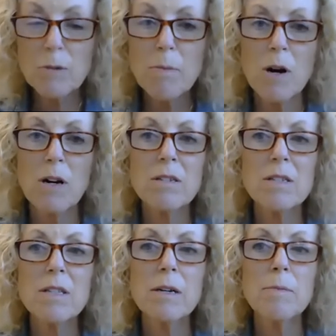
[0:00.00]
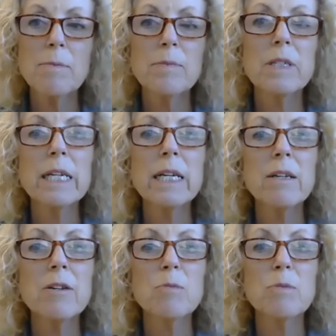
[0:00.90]
Barnes, the
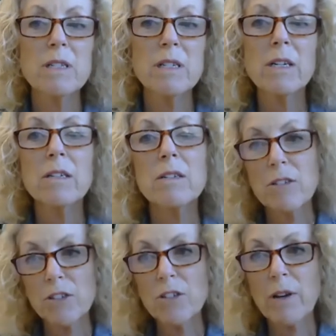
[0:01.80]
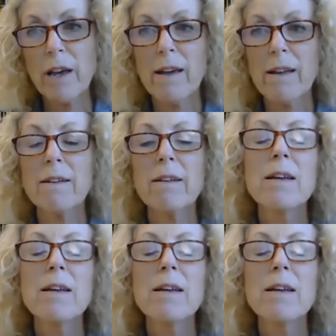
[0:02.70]
dean who preceded you, Ken,